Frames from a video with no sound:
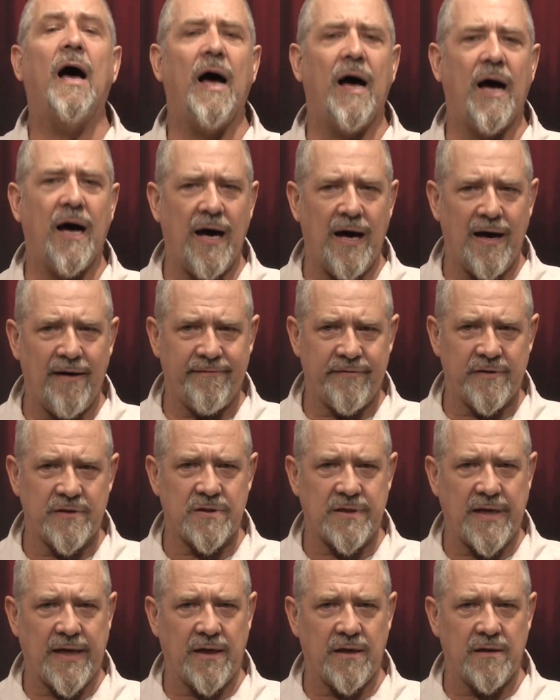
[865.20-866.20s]
half a
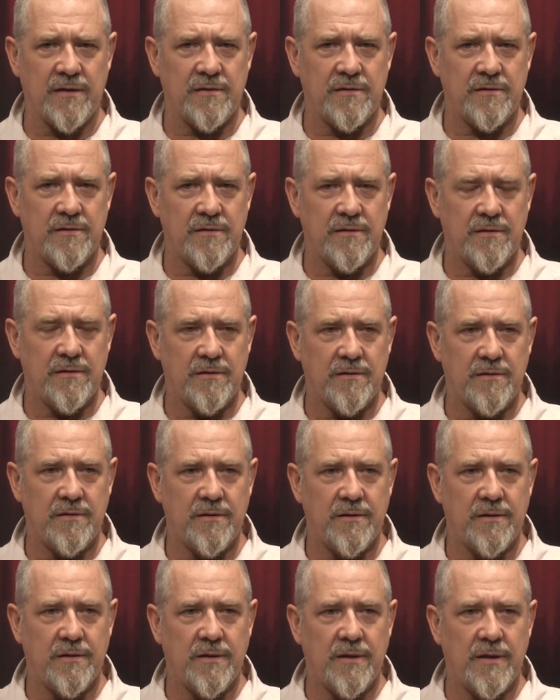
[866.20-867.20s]
second.
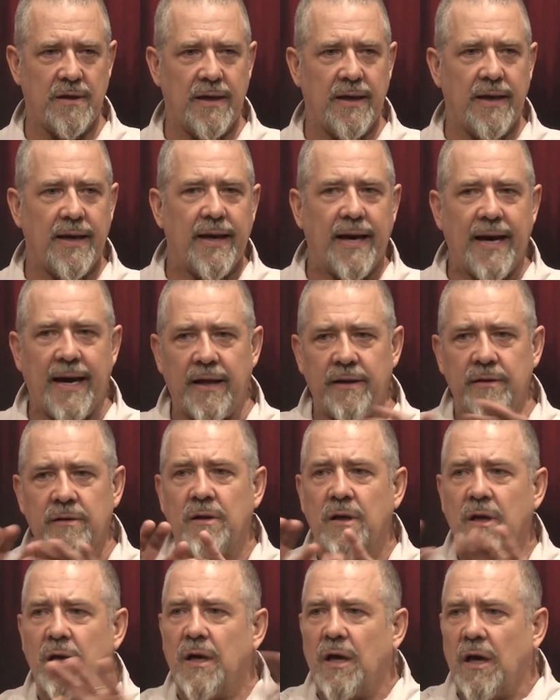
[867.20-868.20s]

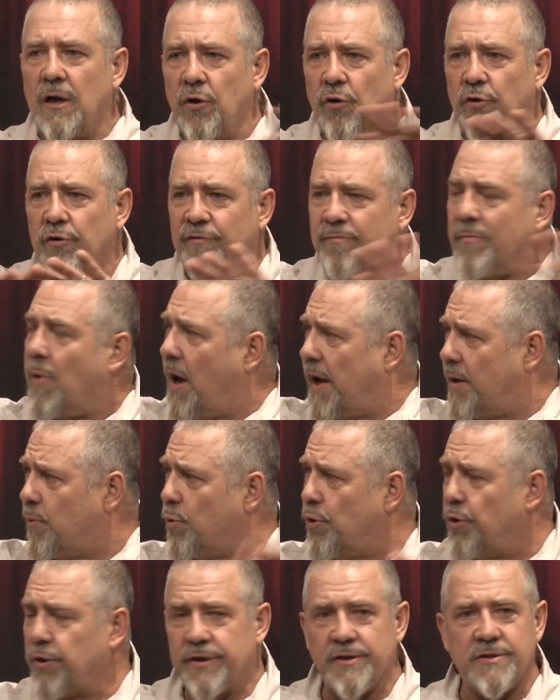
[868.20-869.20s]
And a lot of my
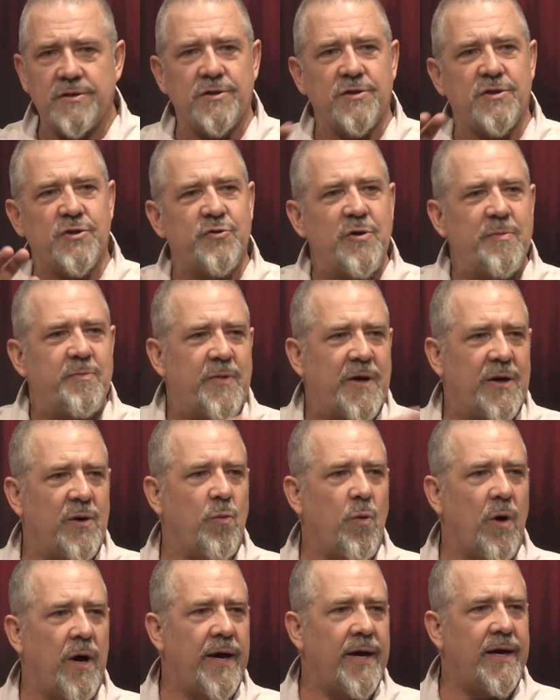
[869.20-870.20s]
work is to strip that
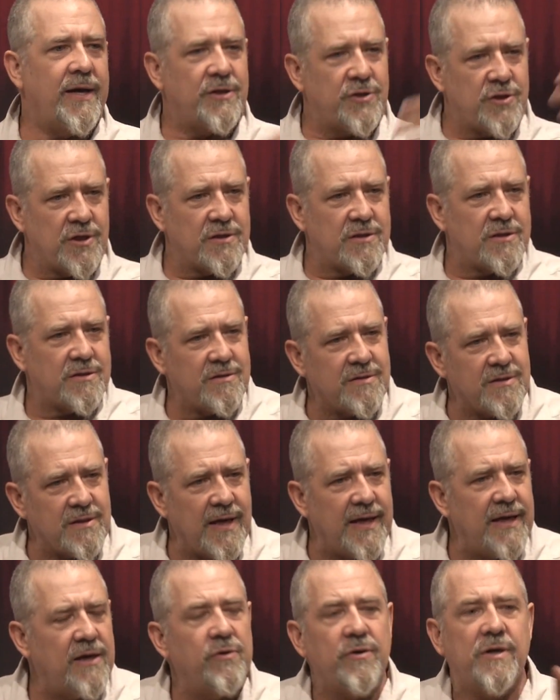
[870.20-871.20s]
away and just
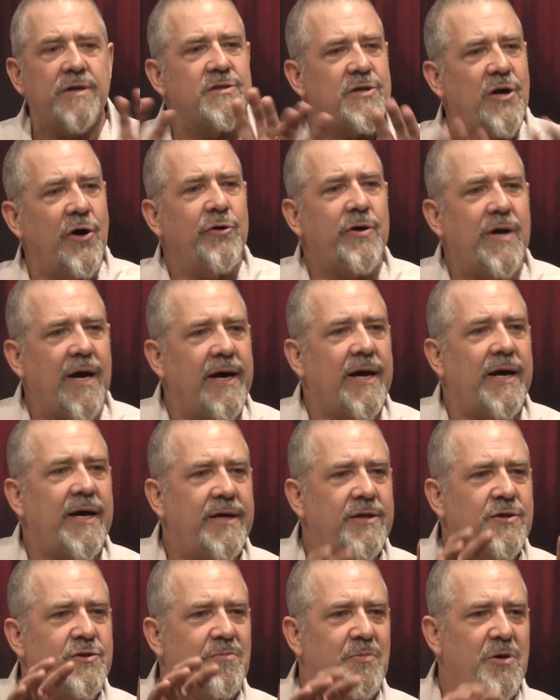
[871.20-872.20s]
say, look, it's okay
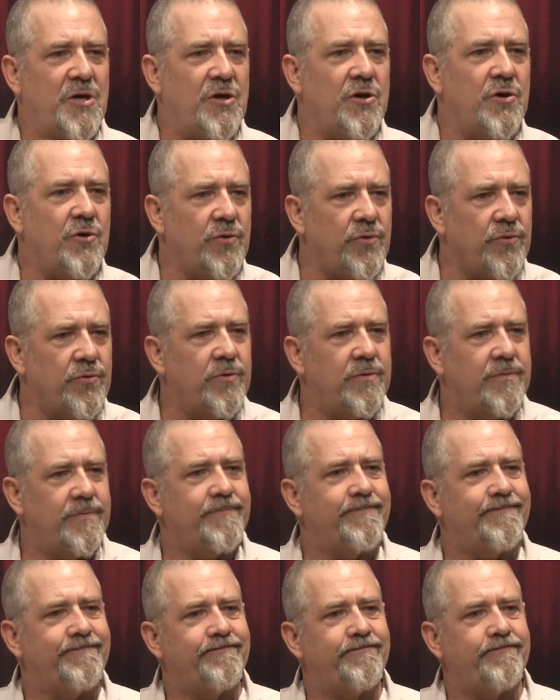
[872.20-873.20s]
to be you.
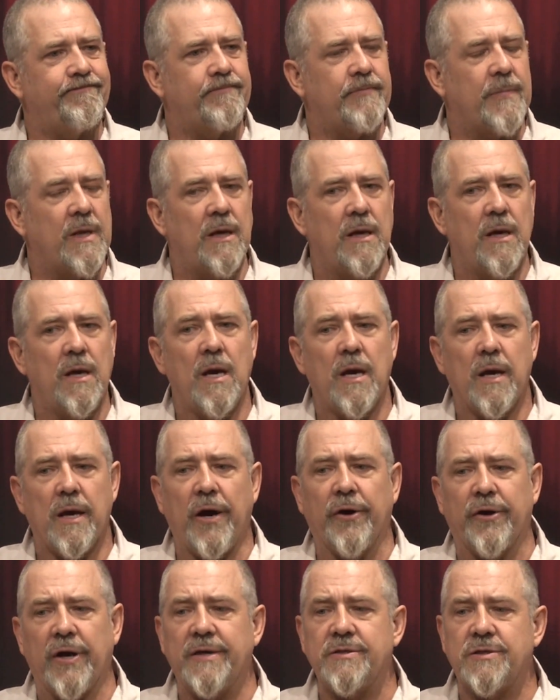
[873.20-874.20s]

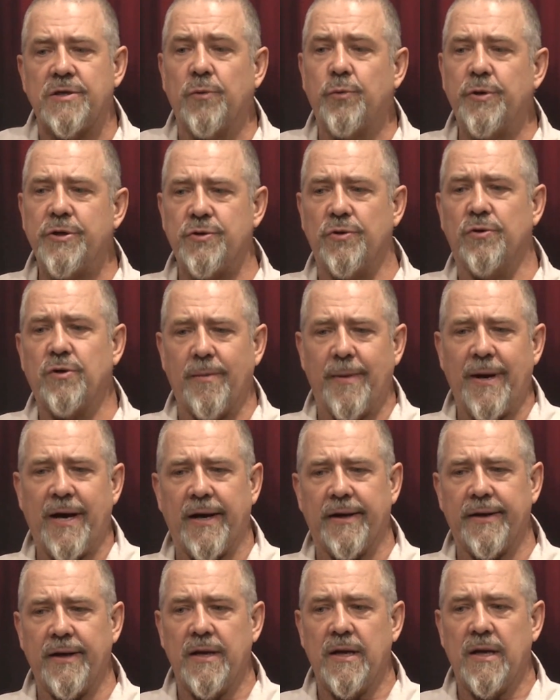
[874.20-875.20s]
Okay, so we talk
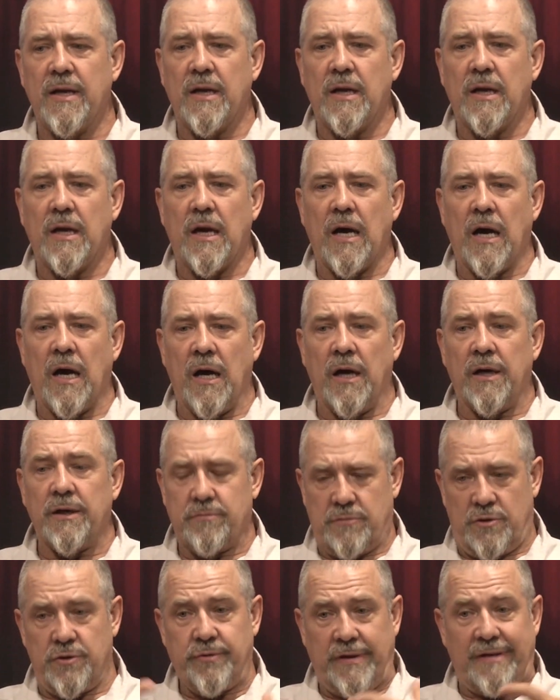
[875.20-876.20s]
about
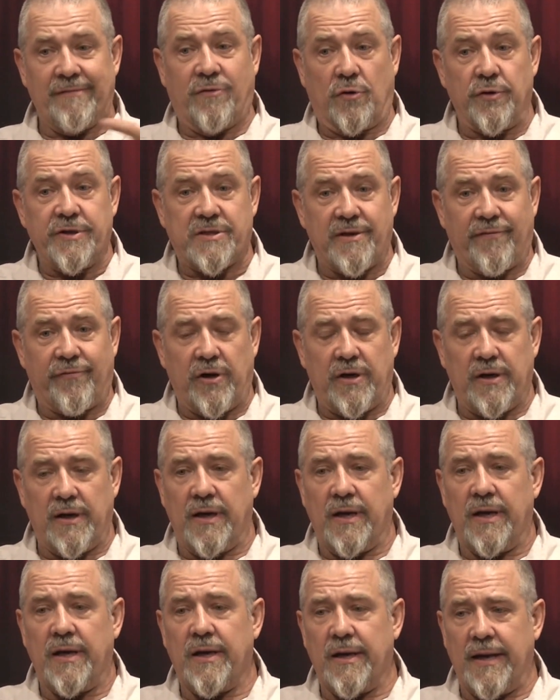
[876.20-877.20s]
doing voice every
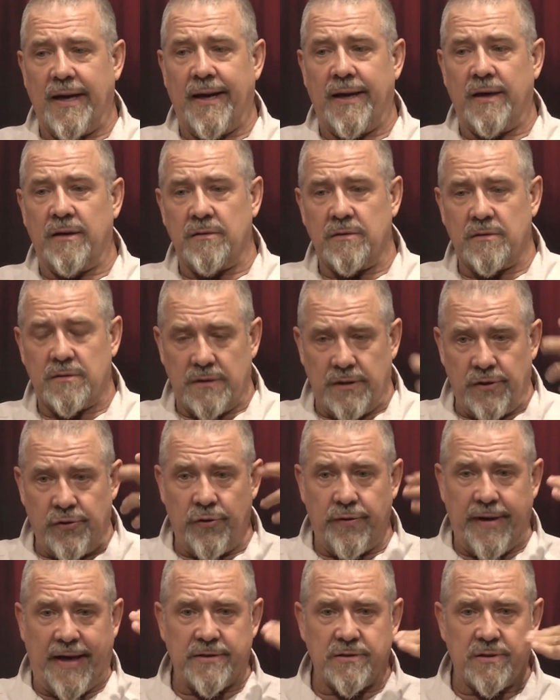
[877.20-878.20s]
day, and
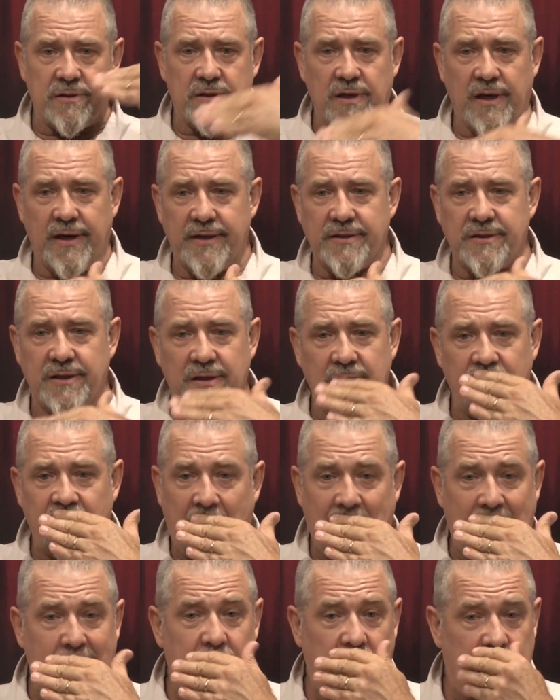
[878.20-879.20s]
exercising the
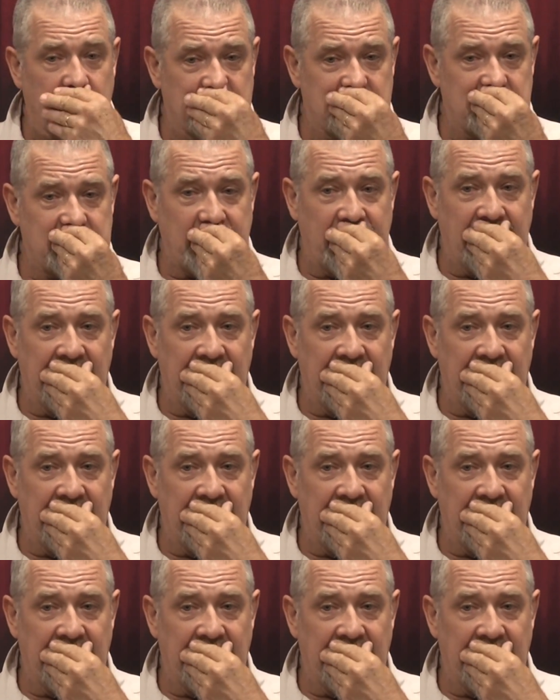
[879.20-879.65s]
mind, because